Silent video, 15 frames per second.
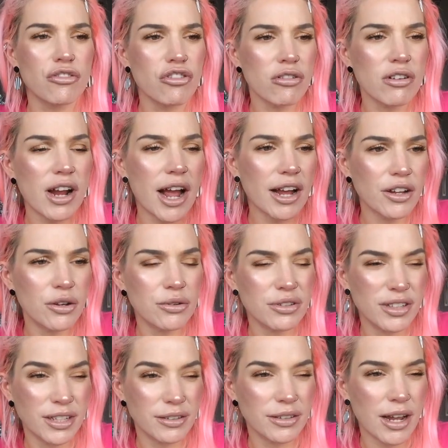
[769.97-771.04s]
The drunk guy who
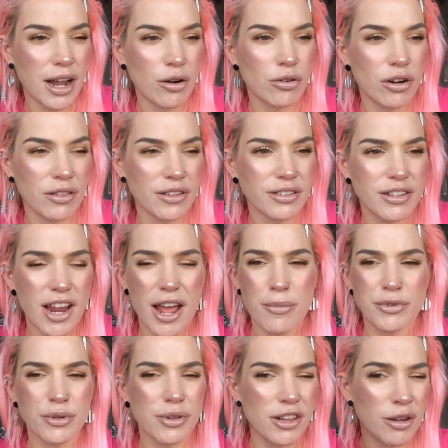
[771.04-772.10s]
sits down on the
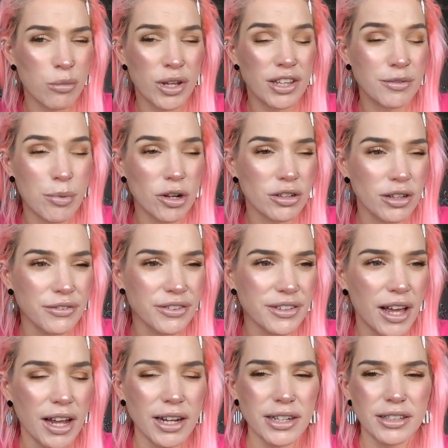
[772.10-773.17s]
steps with his bottle of
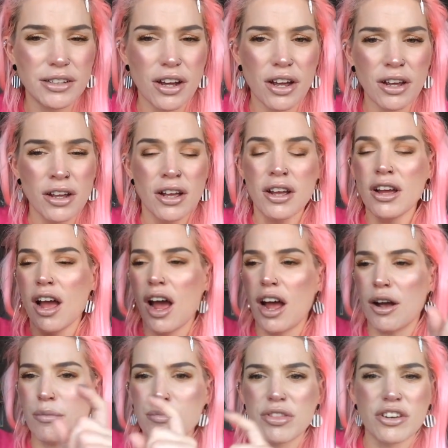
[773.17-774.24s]
cider,
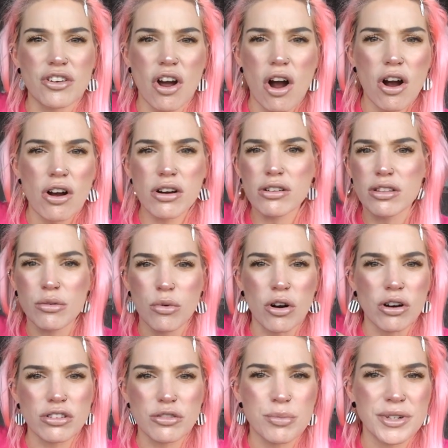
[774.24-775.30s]
the dog that
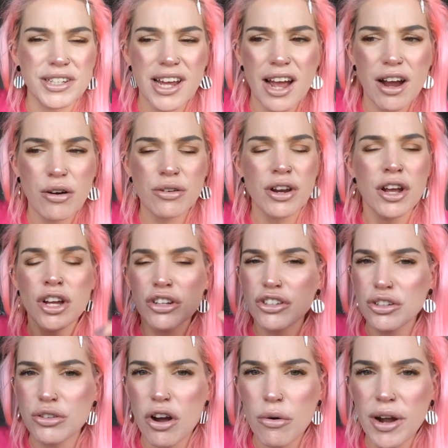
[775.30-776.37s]
walks up and down.
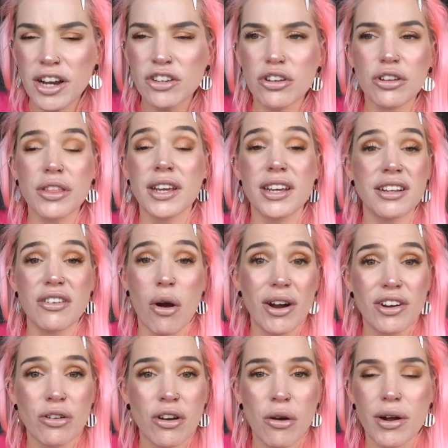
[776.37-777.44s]
Do you know it? And you're thinking, no,
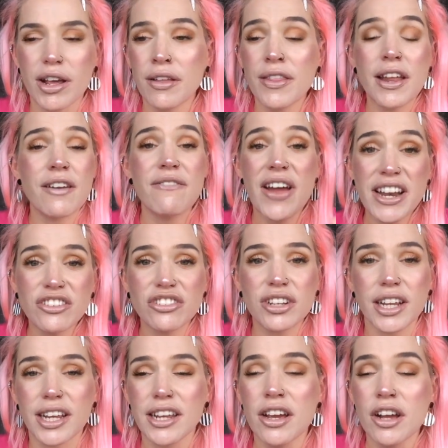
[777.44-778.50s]
I don't know it. And then
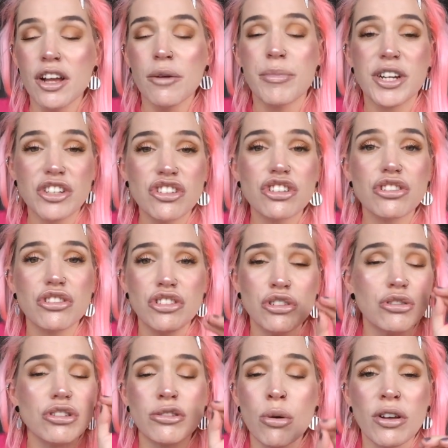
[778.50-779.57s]
eventually, because you
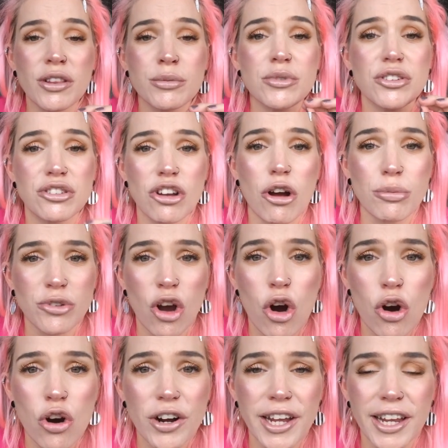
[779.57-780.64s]
just want them to stop
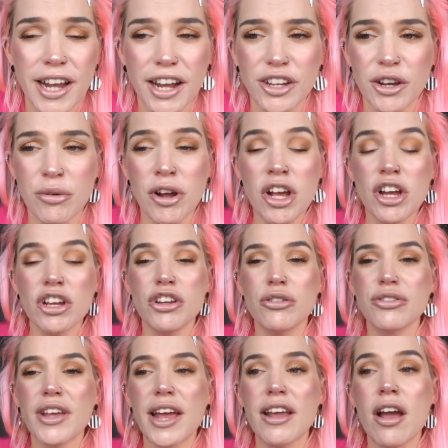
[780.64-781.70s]
talking at you,
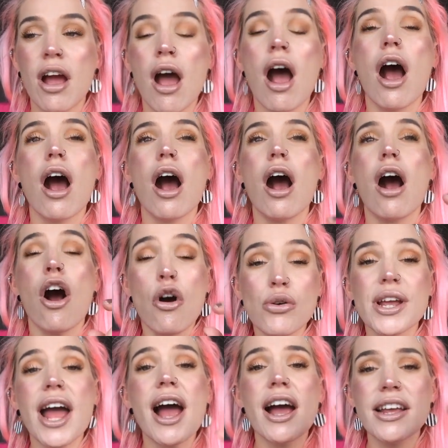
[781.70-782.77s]
you say,
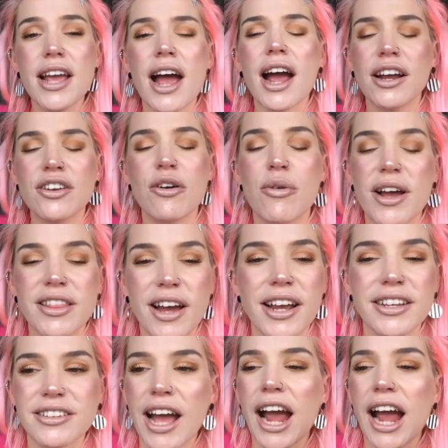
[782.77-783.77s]
oh yeah, yeah, I know where that is.